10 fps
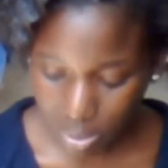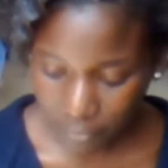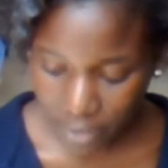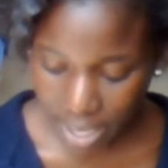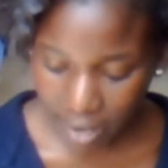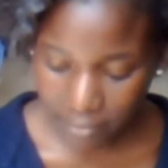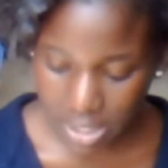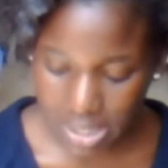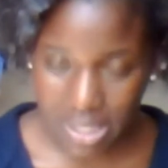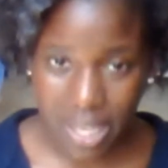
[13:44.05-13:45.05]
So if I have
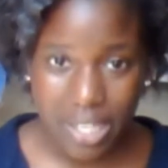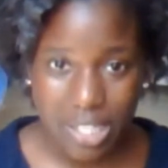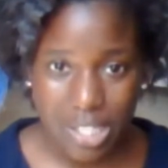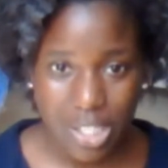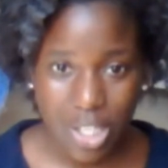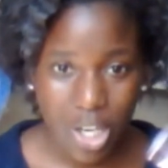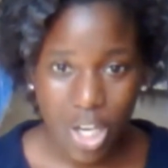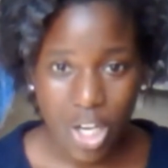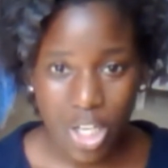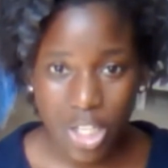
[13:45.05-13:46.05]
the slightest
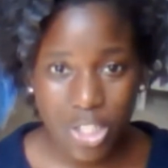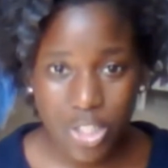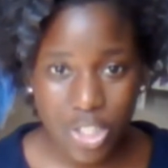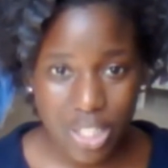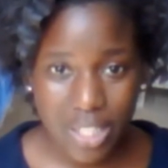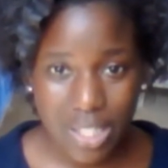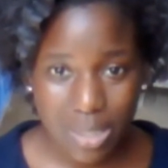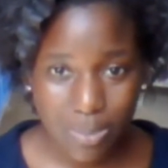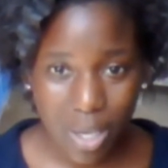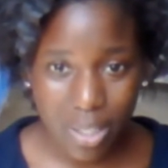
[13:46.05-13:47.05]
urge to get
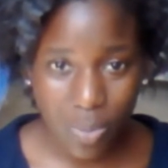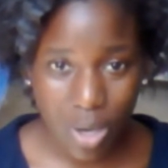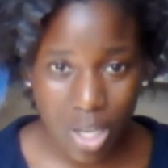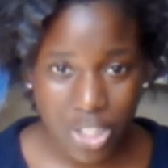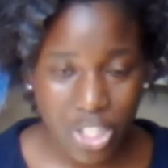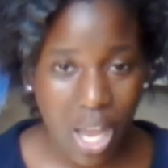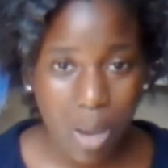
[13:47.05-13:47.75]
this body wash,